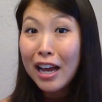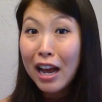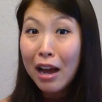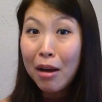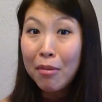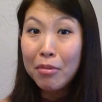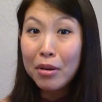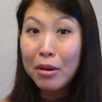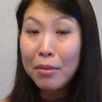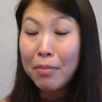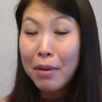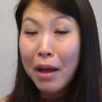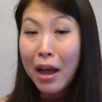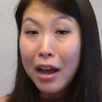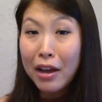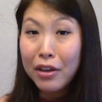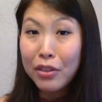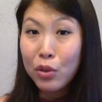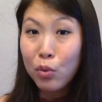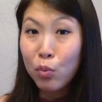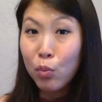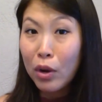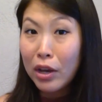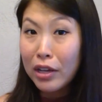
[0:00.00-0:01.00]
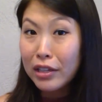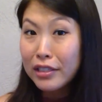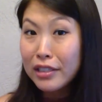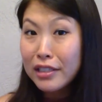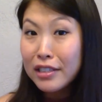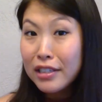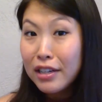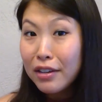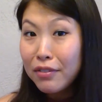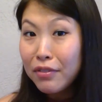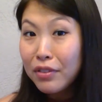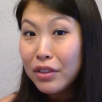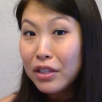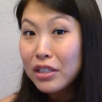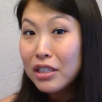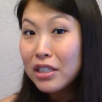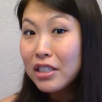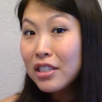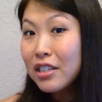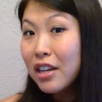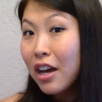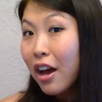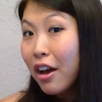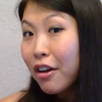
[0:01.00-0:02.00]
I'm going to pack the rest of the
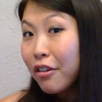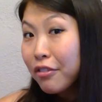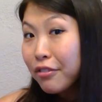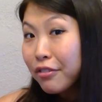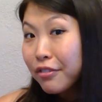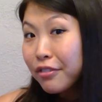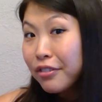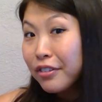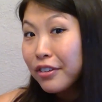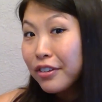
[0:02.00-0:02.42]
stuff